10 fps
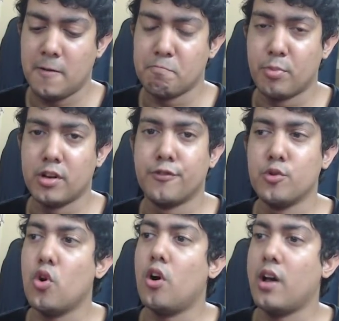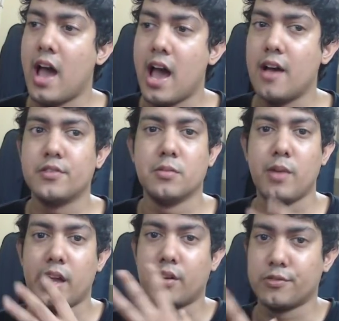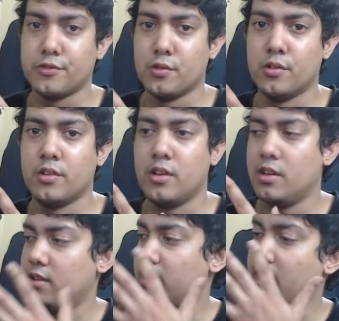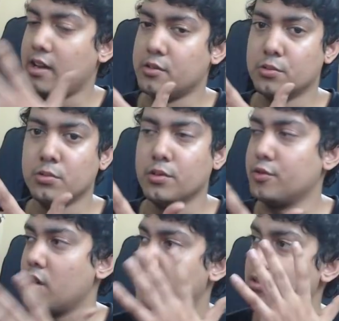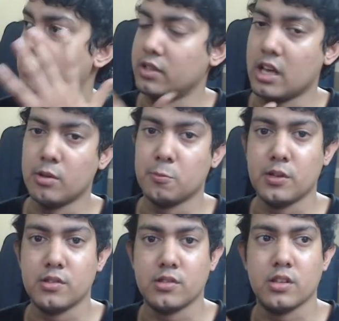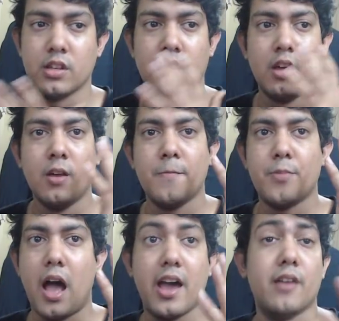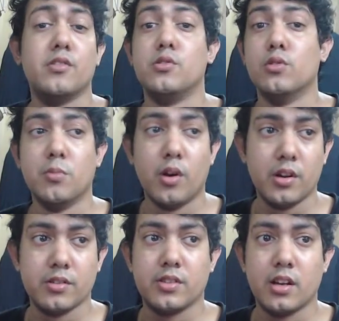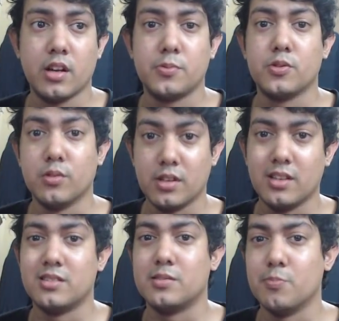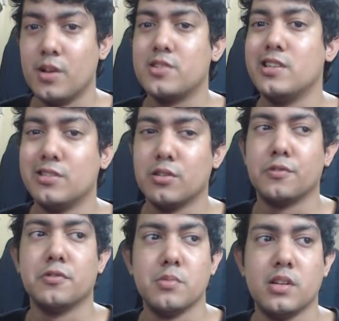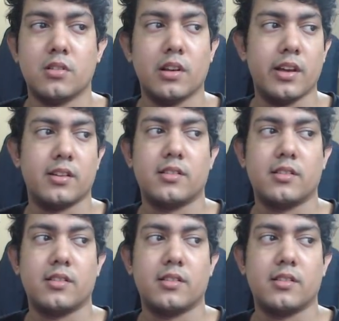But if you have the microphone that I do, if you have a good gaming PC, I have a dual monitor setup, so it's much easier for me to like